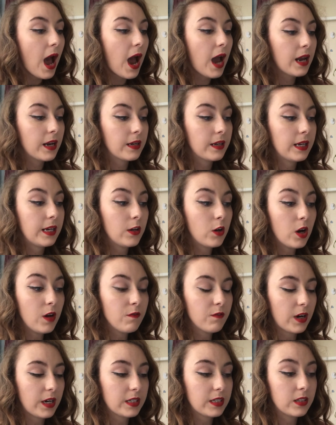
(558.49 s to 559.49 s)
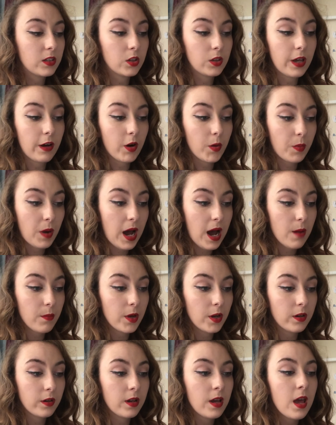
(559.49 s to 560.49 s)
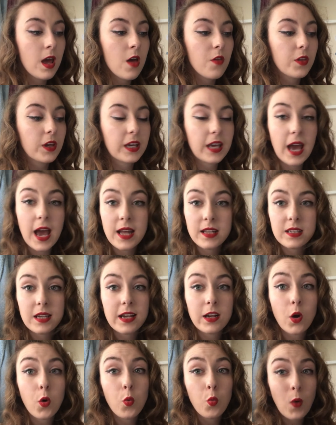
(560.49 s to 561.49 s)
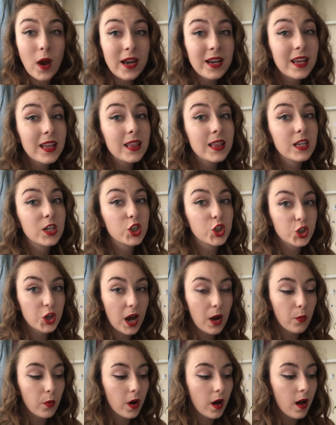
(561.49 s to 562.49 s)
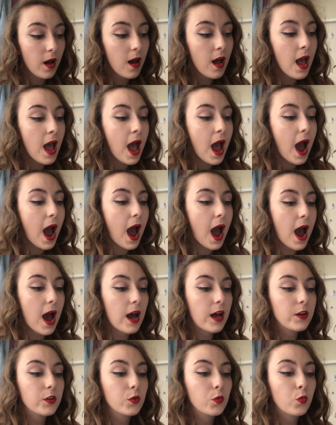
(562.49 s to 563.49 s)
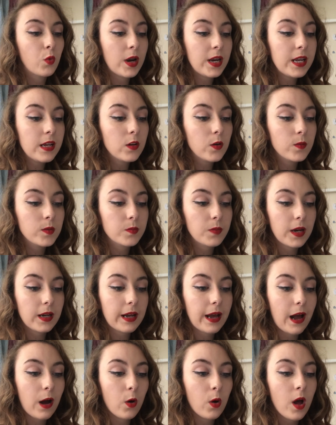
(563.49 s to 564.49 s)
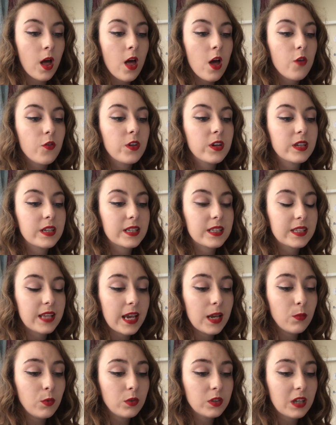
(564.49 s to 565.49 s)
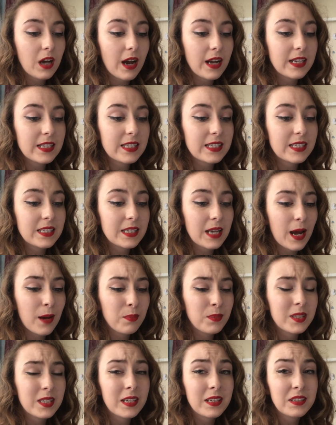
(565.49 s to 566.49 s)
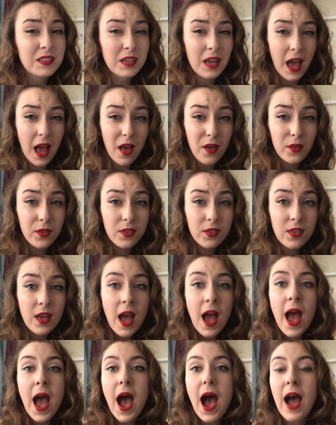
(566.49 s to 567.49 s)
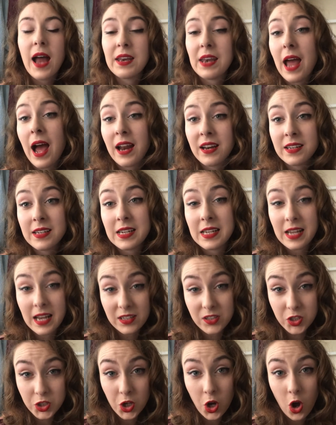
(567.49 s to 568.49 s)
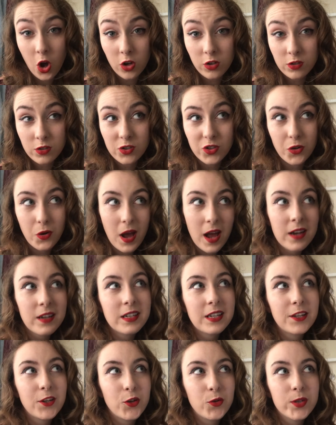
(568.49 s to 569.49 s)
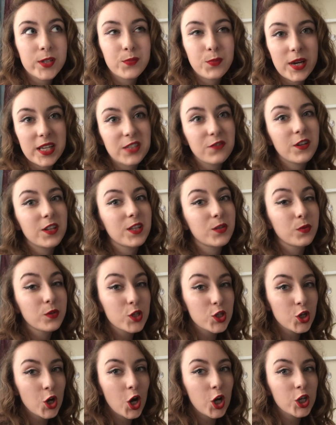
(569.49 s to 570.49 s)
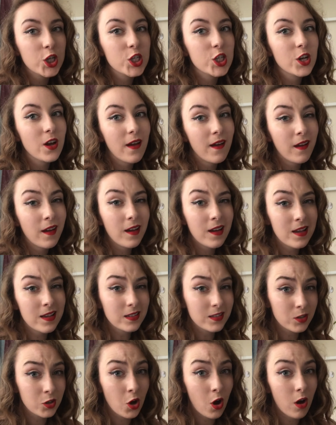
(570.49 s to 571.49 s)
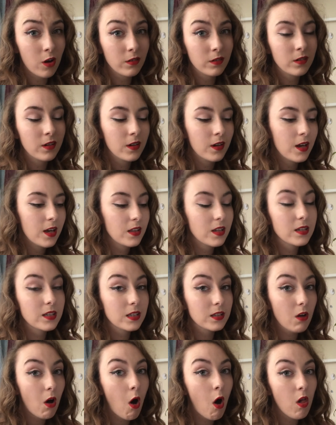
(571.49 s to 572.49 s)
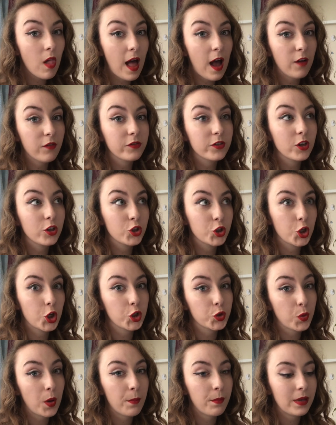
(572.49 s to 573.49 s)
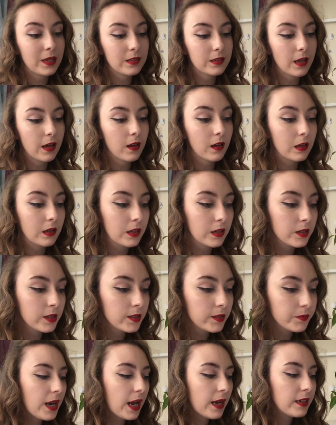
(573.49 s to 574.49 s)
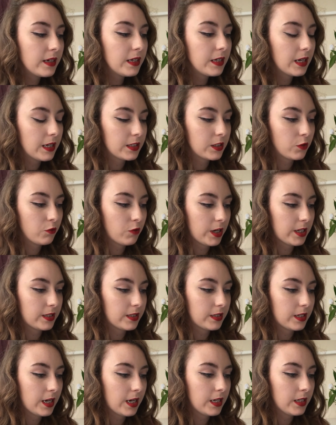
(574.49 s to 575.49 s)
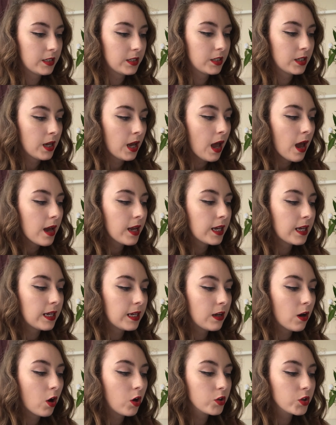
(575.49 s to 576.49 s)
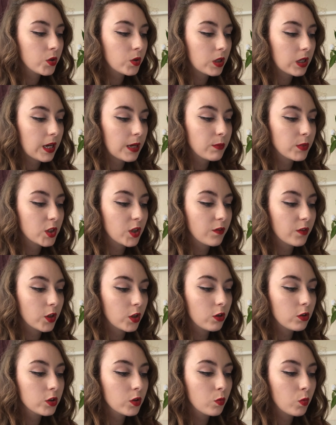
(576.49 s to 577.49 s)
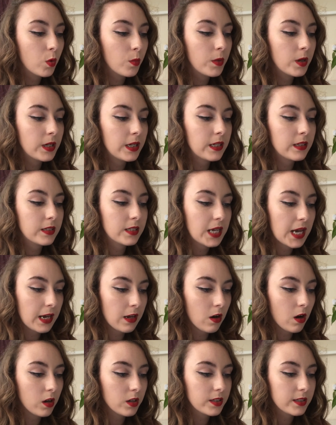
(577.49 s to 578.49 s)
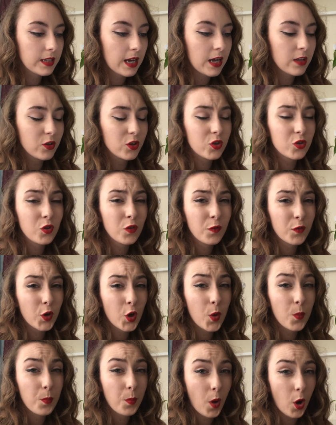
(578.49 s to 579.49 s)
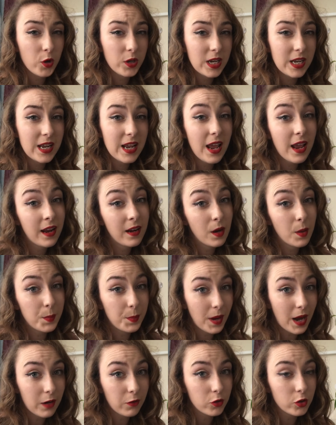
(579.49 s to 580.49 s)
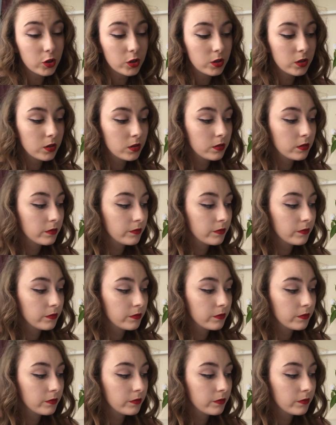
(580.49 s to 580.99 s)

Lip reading: And he got invited to their apartment. The caretaker went in the shower, and when he comes back out, the disabled guy is stabbed to death and Andy has gone. So Andy, who was best friends with Josh, is gone. This is all after Josh went missing. When Andy gets arrested, he also claims to have killed a woman in Taos and stuffed her body in a barrel.